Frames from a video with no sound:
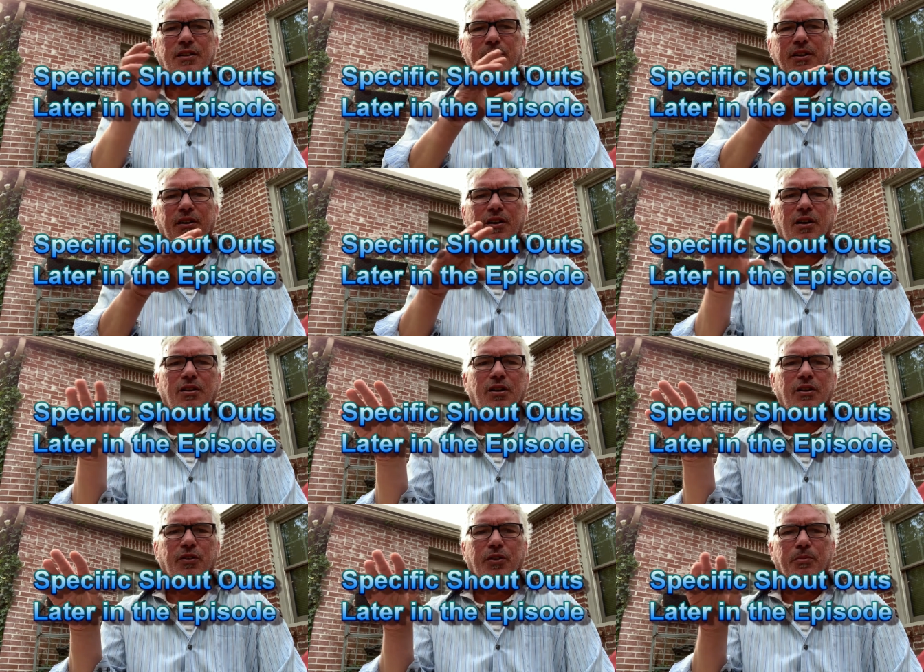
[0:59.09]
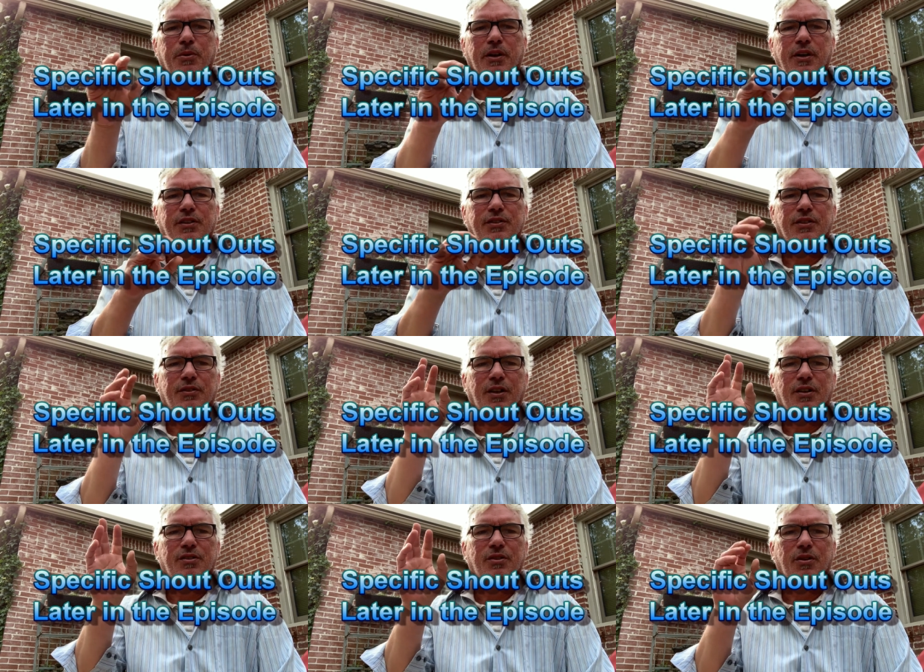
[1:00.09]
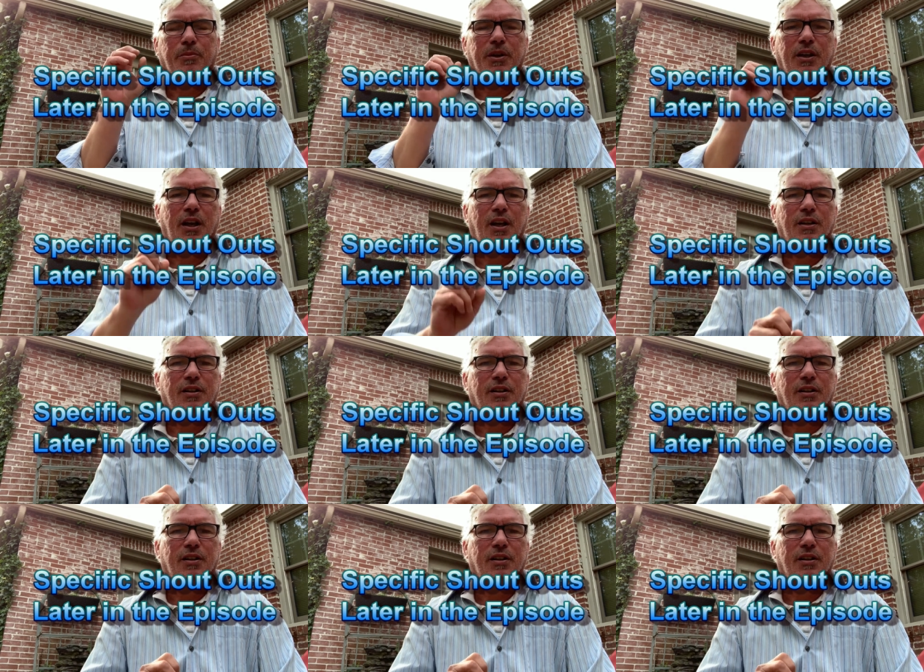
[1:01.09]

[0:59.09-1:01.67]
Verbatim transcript: I mean, they're all over the place. And then we get two up in Canada,